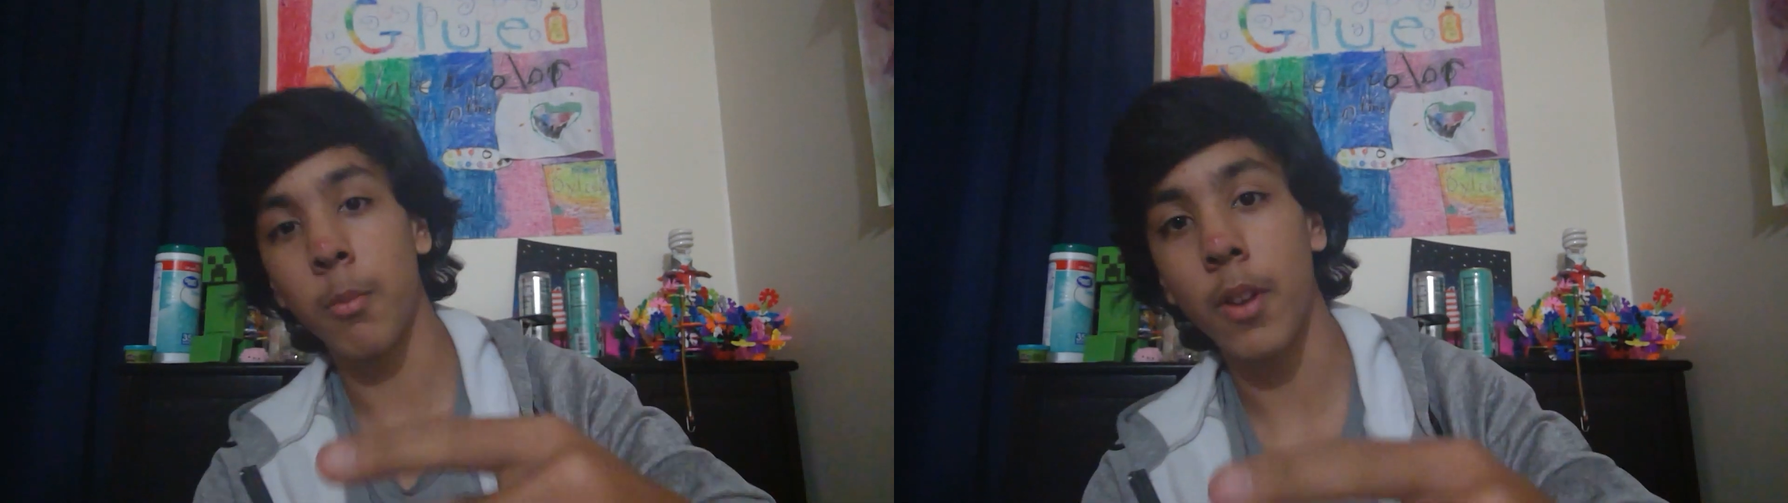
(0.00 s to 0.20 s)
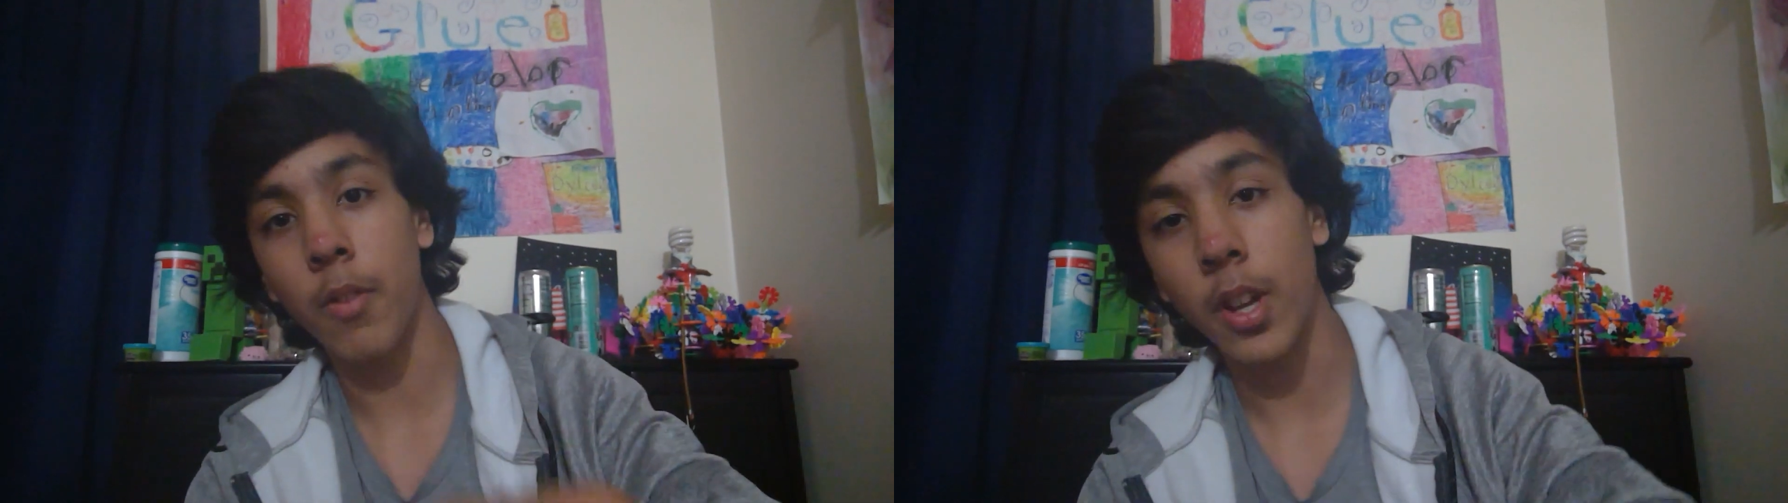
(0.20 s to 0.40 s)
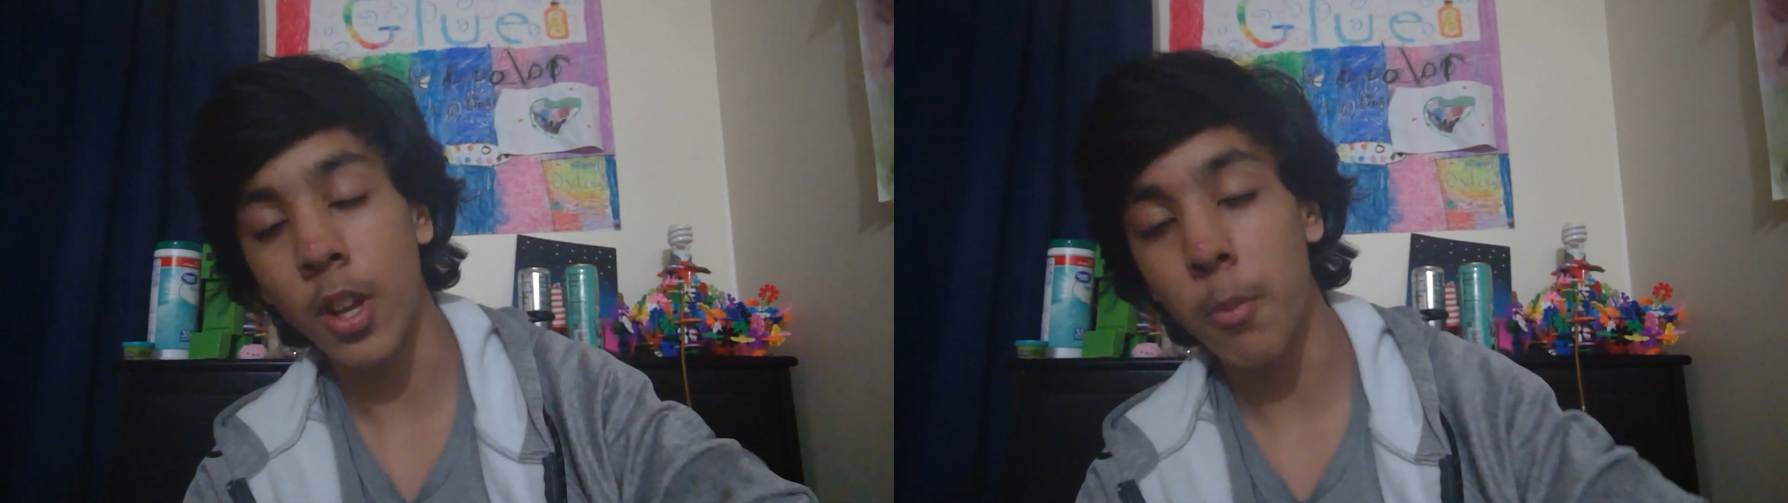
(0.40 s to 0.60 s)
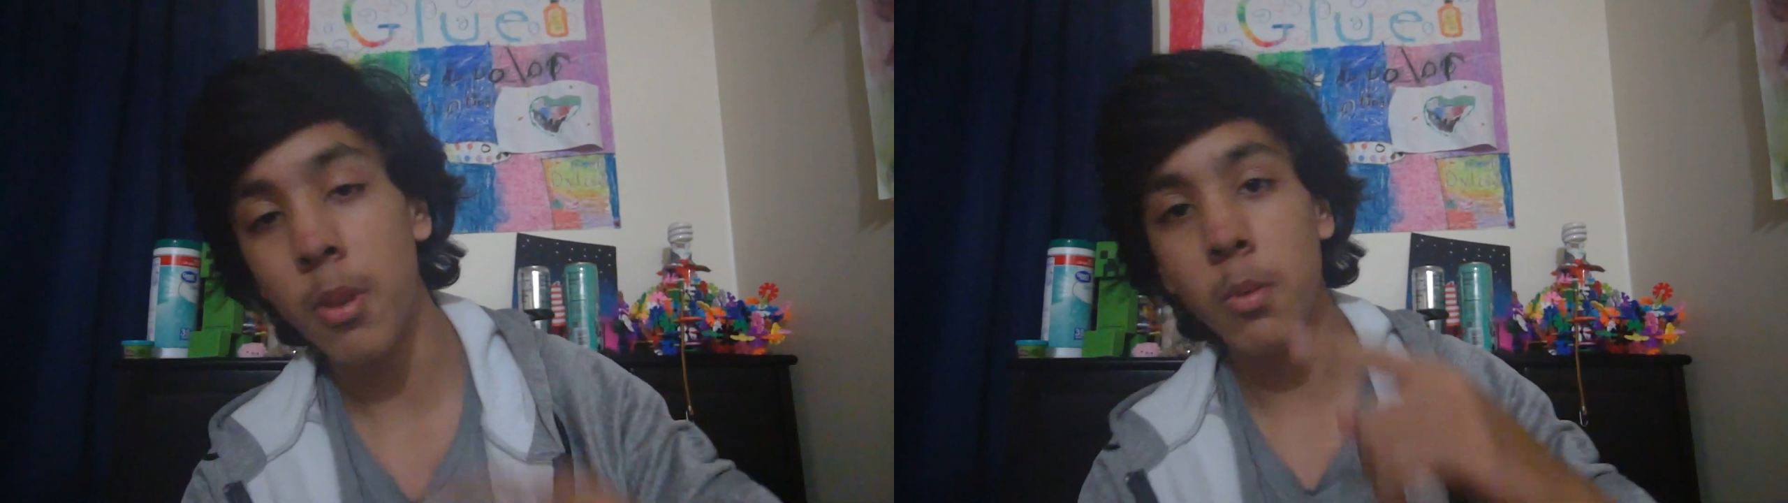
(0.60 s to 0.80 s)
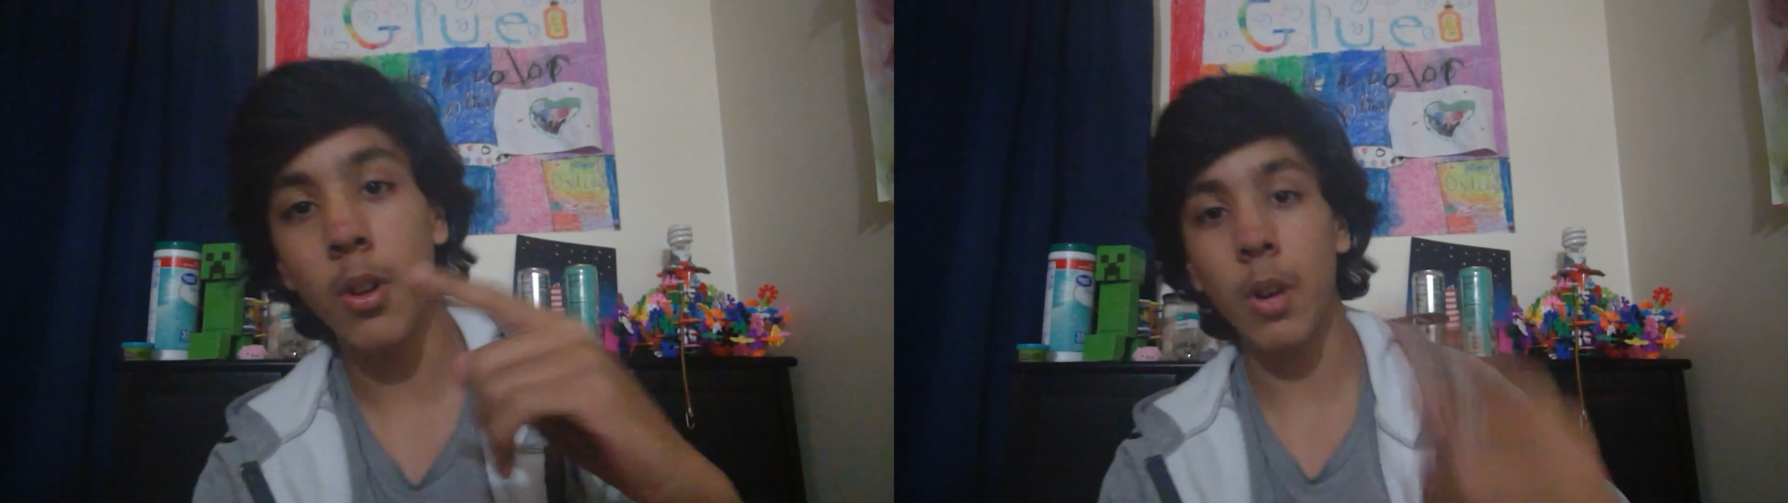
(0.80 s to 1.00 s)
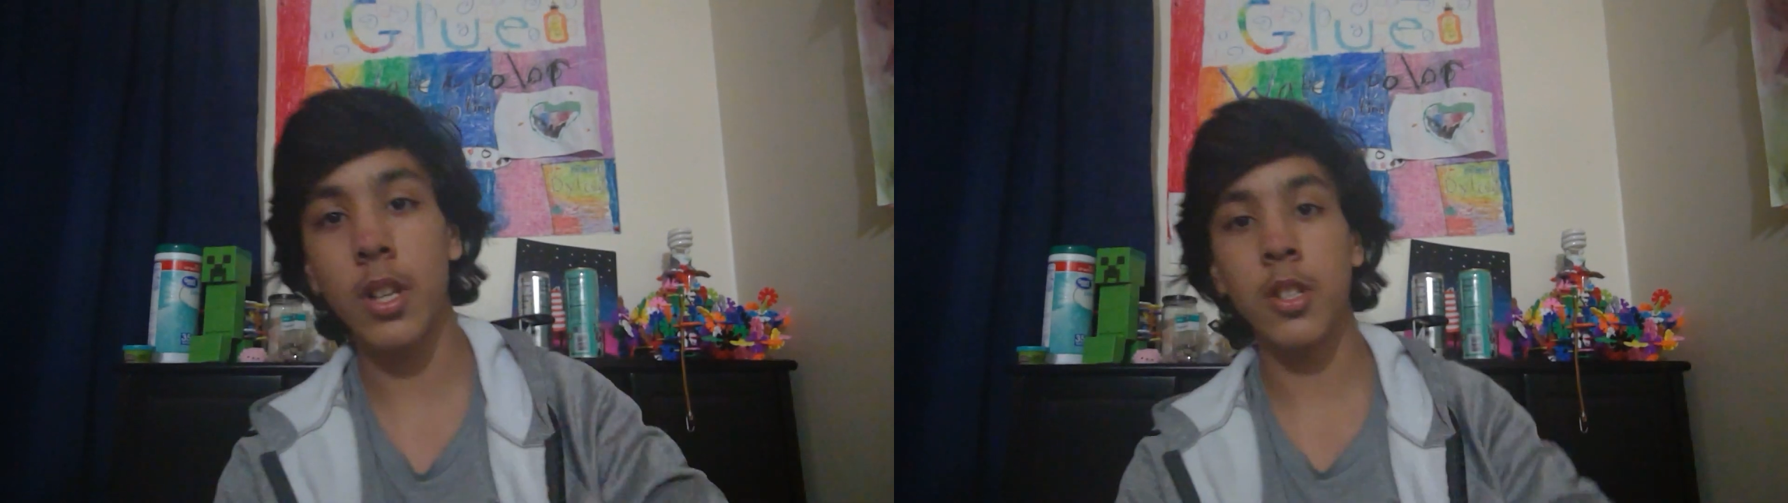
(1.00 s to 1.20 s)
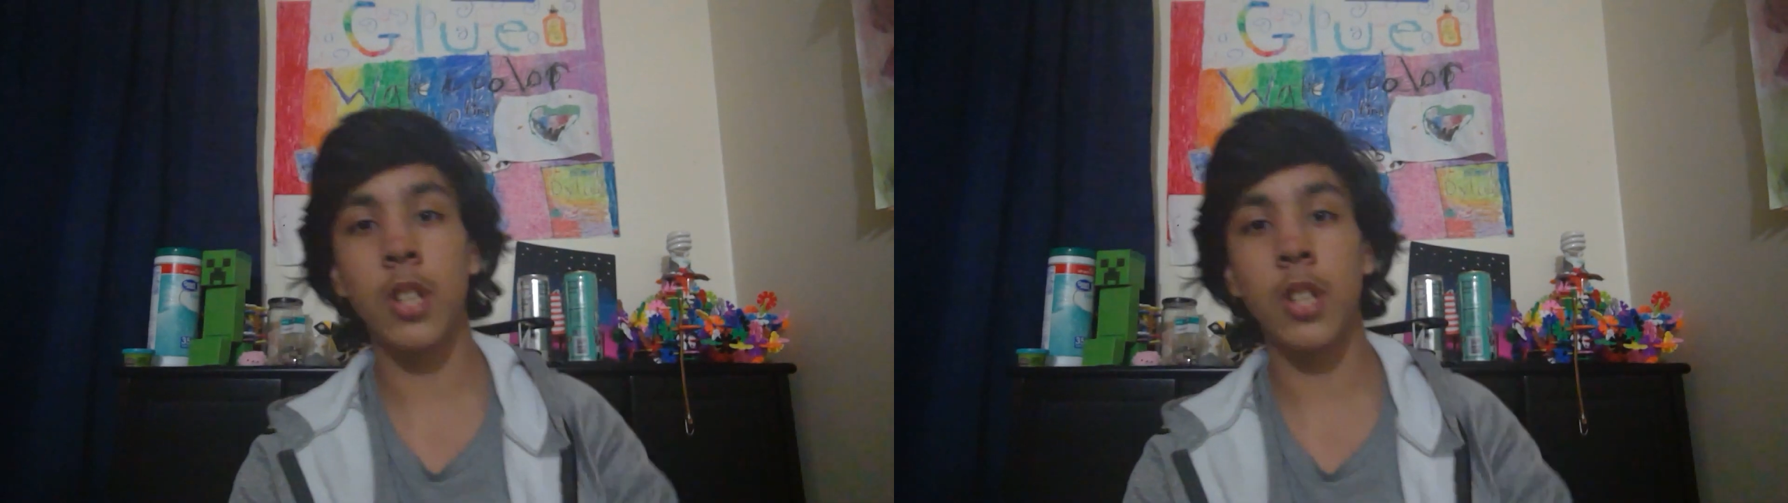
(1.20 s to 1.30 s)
my friend Habibi Ways.